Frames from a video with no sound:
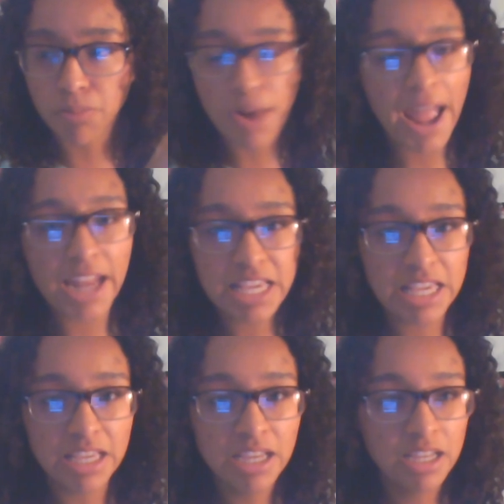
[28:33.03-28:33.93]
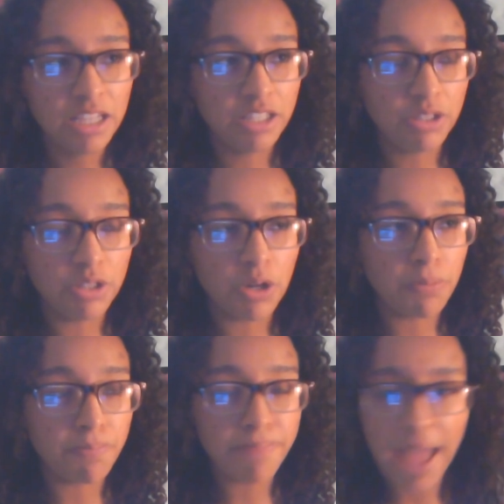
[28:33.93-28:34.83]
bratty,
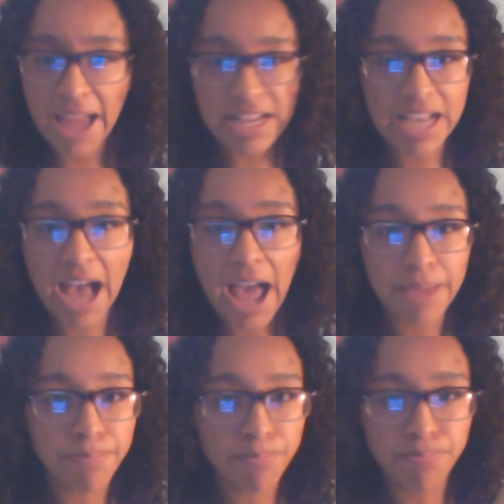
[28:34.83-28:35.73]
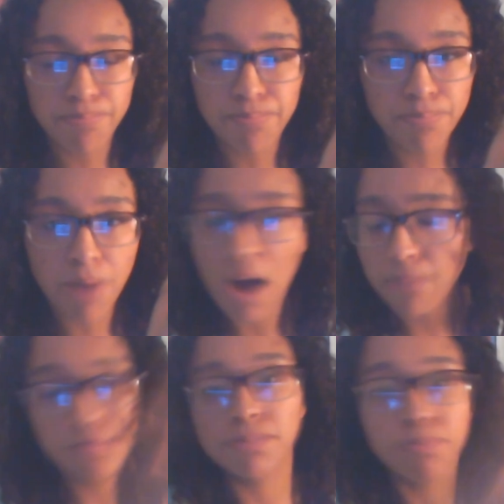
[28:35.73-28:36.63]
bad guy,
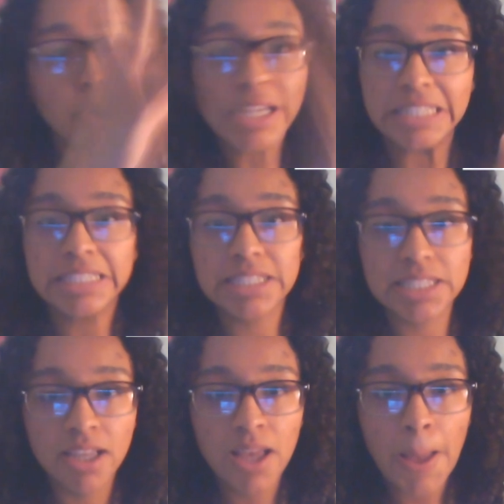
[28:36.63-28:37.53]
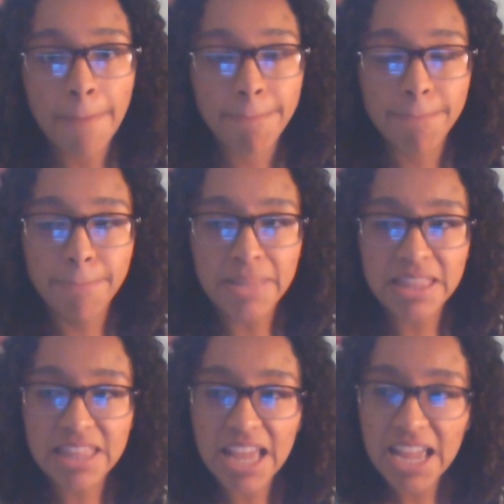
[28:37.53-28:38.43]
pompous prince,
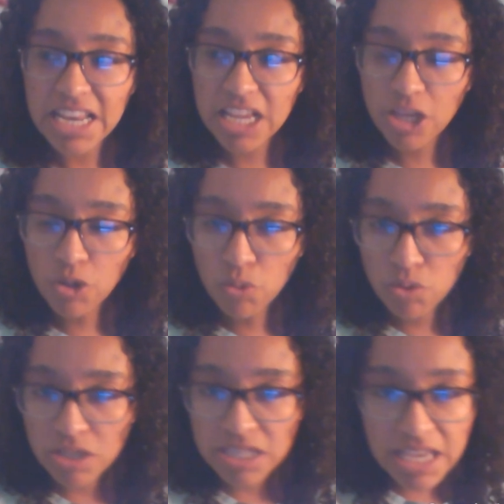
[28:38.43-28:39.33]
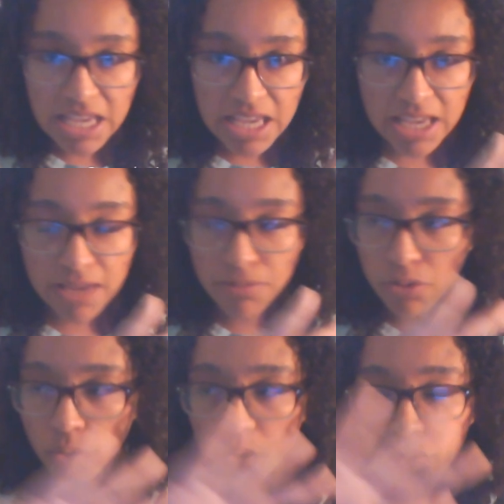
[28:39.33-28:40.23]
but then you see him
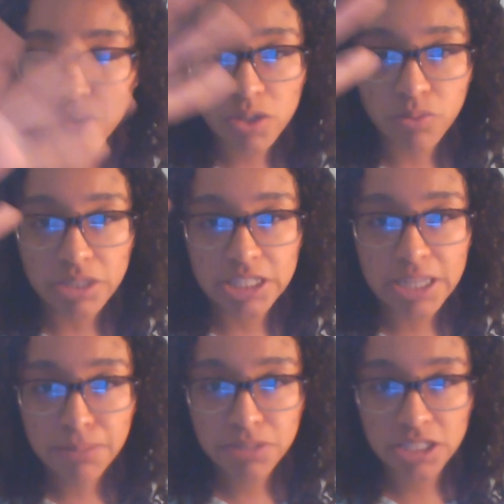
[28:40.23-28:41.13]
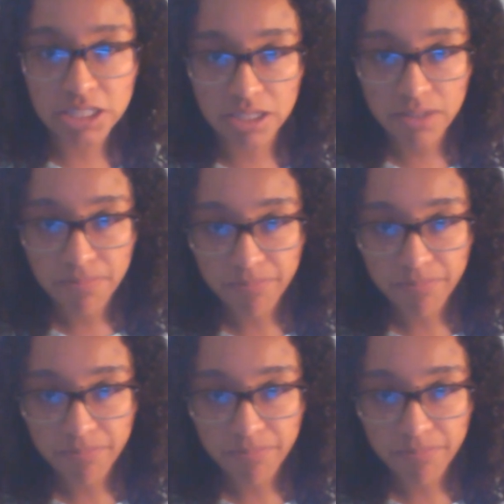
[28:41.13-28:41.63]
go through this redemption